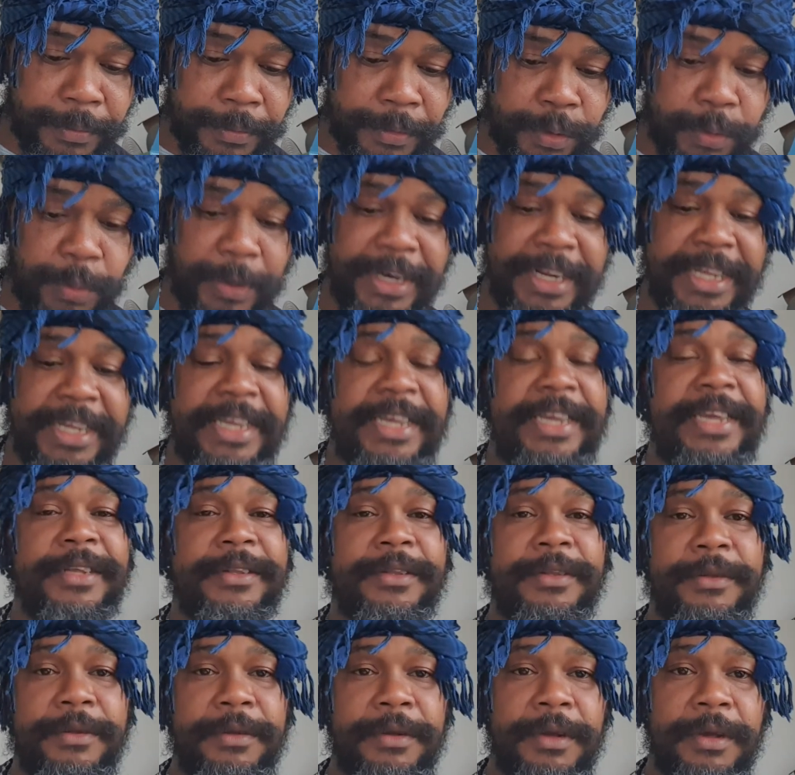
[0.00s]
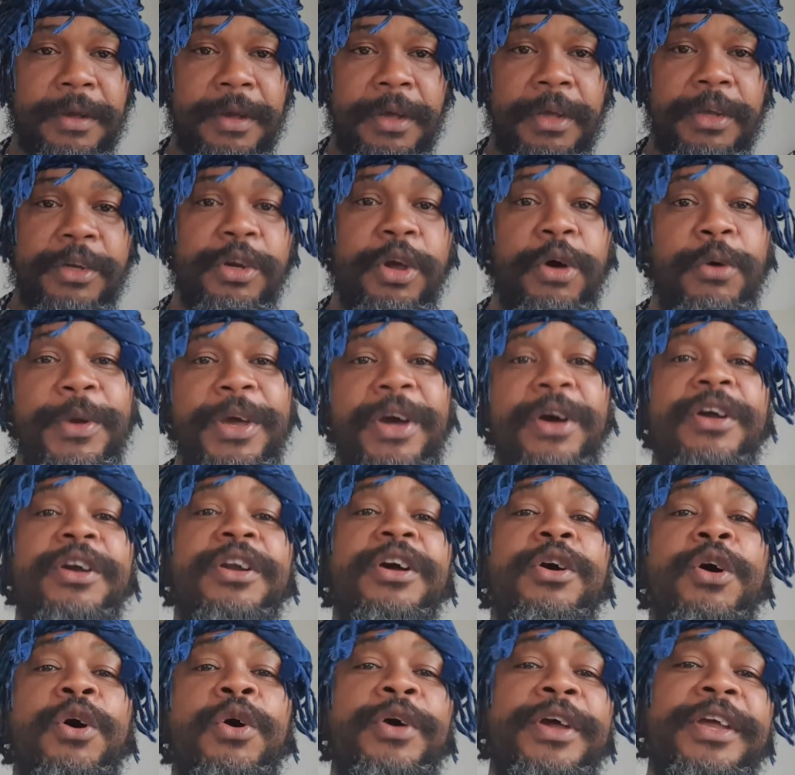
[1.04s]
28. Now we're going to
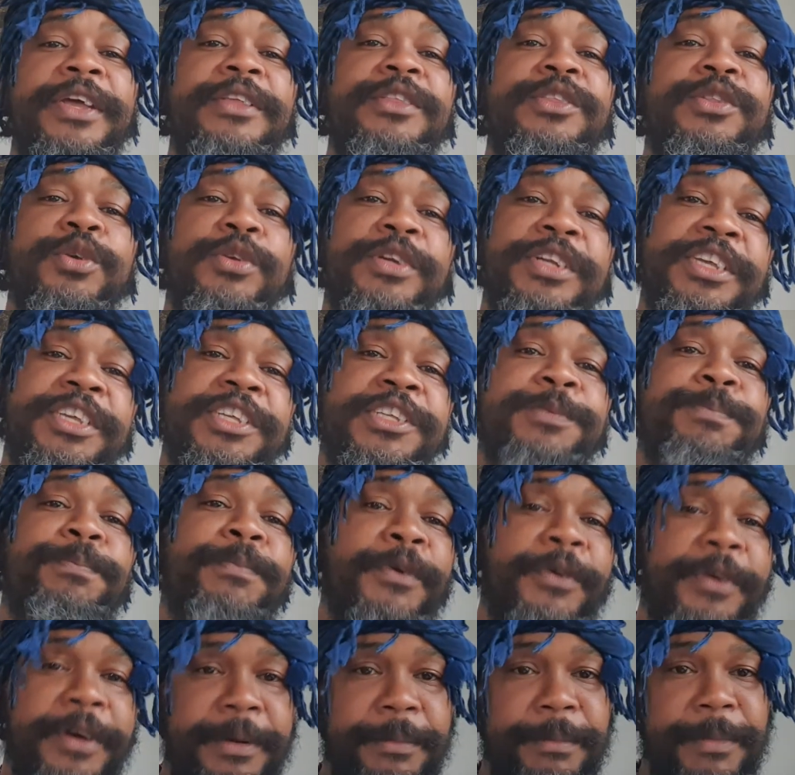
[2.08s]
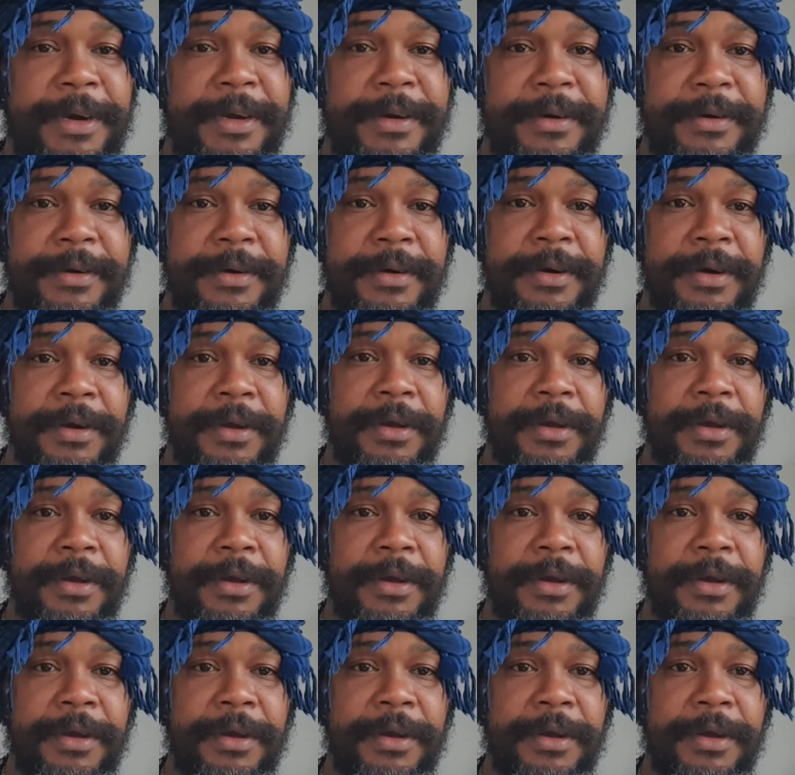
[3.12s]
go into the spirit man